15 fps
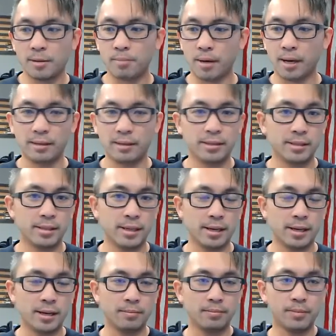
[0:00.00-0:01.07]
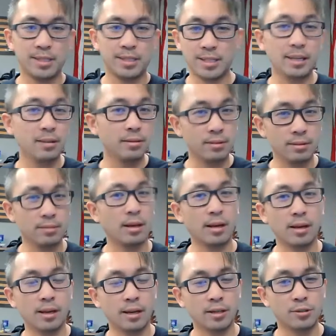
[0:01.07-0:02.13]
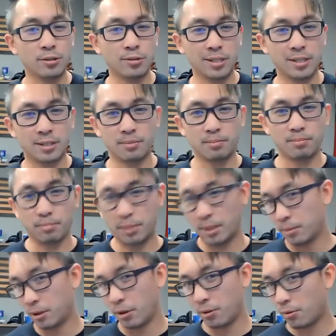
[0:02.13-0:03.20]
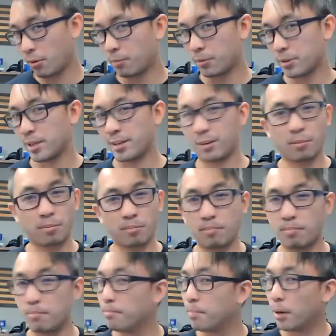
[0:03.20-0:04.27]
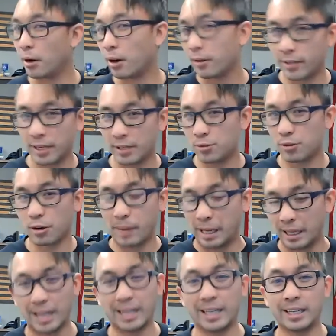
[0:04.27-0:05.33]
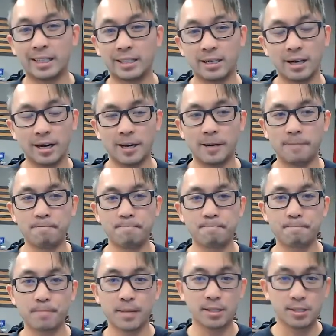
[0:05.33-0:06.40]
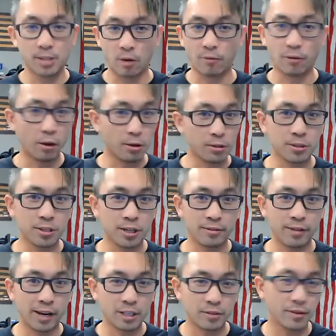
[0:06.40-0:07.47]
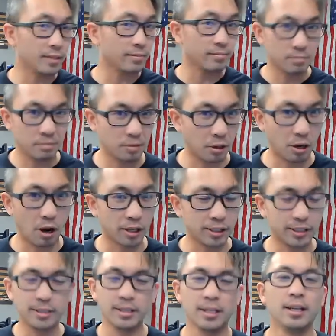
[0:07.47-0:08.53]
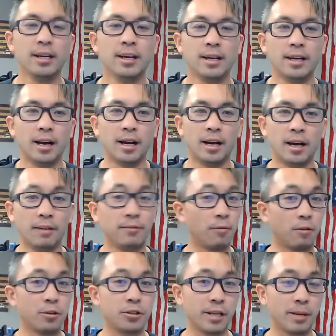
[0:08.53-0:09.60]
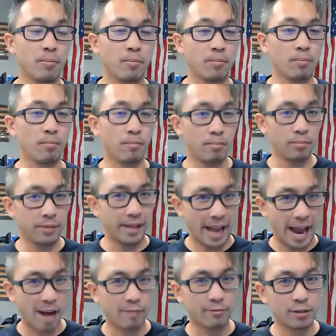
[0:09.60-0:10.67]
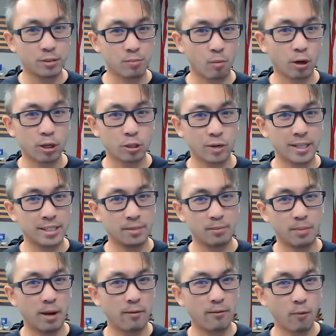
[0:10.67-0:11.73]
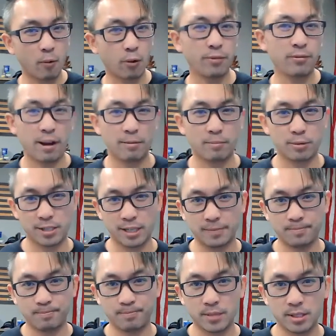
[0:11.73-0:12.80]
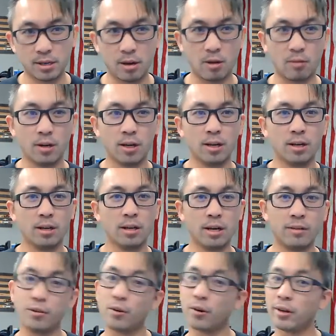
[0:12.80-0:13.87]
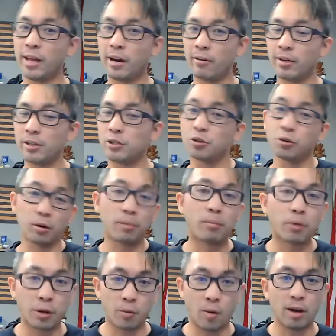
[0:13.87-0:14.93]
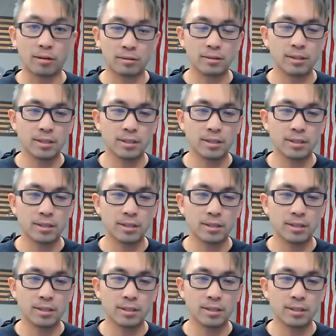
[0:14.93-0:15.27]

But to see interest rates to be below 3%, you're better off getting struck by lightning. So for those who took advantage of it, good on you. Unfortunately, the average mortgage rate is about 4 to 5%. So if you're in that range, you're doing pretty well.